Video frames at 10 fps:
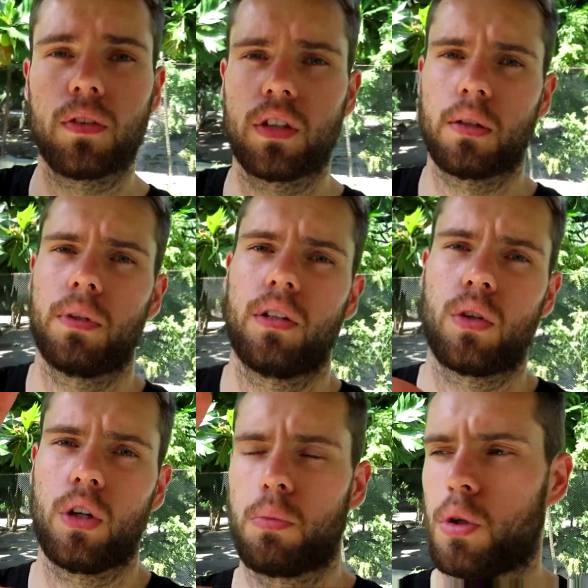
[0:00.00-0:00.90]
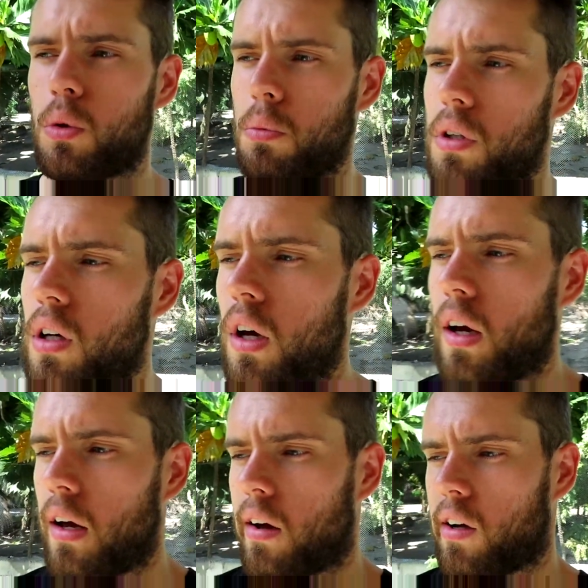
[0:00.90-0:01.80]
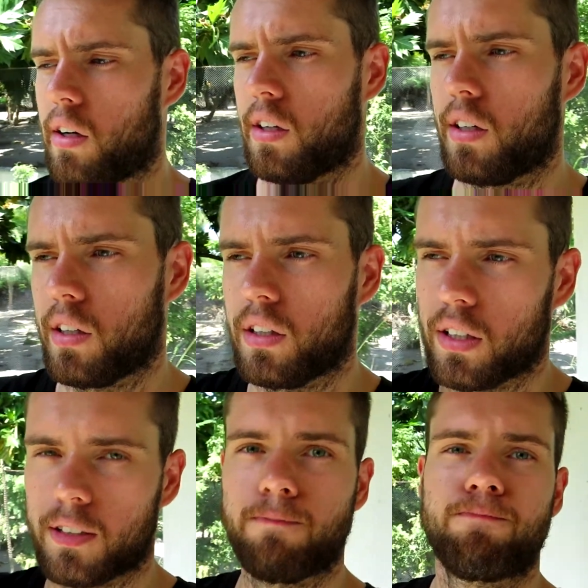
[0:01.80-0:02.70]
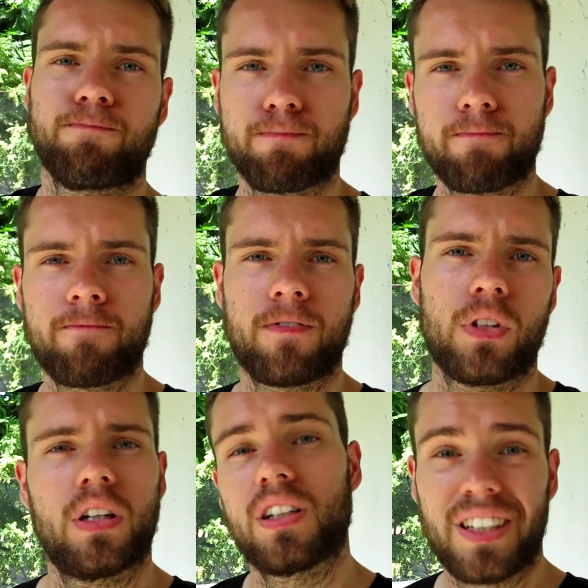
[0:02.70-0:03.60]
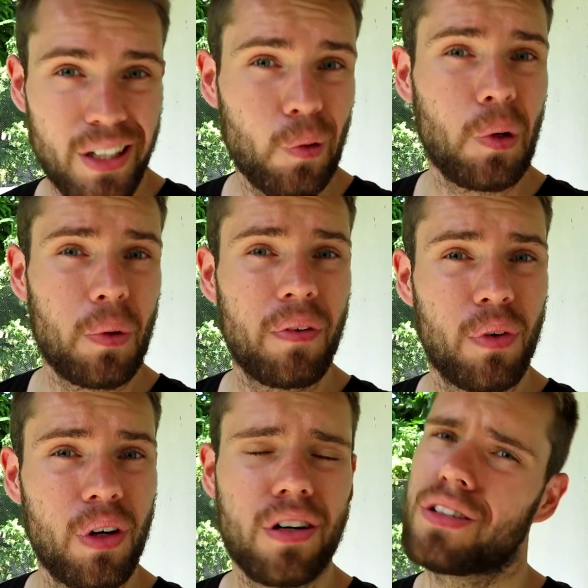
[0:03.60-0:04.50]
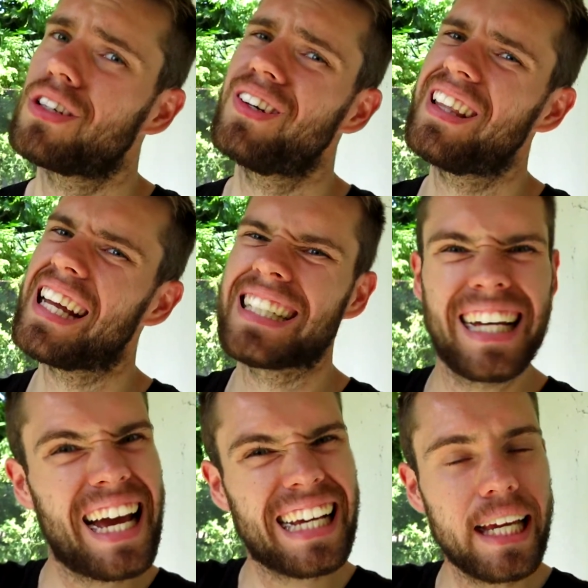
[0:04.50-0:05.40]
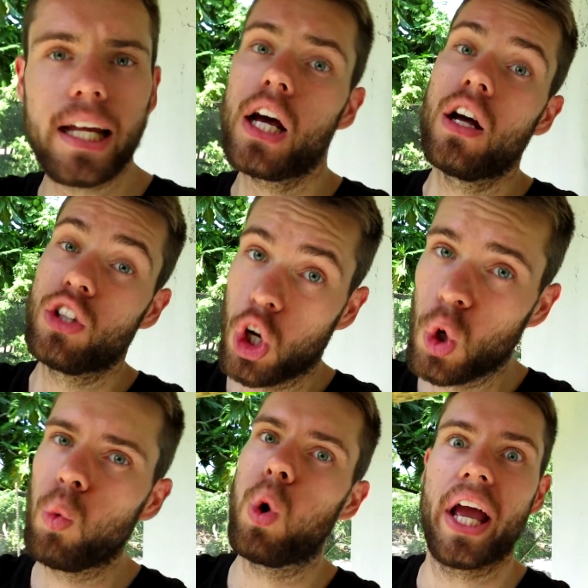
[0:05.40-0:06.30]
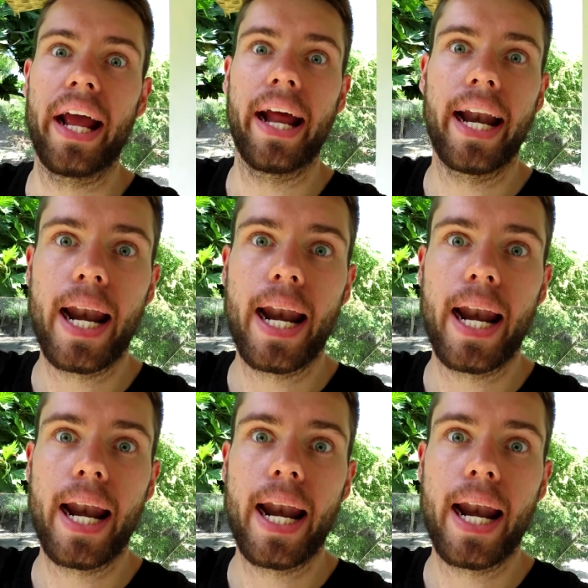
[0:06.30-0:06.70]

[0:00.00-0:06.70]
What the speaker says: I'll take my little GoPro with me and then see what we find. So let's get to it.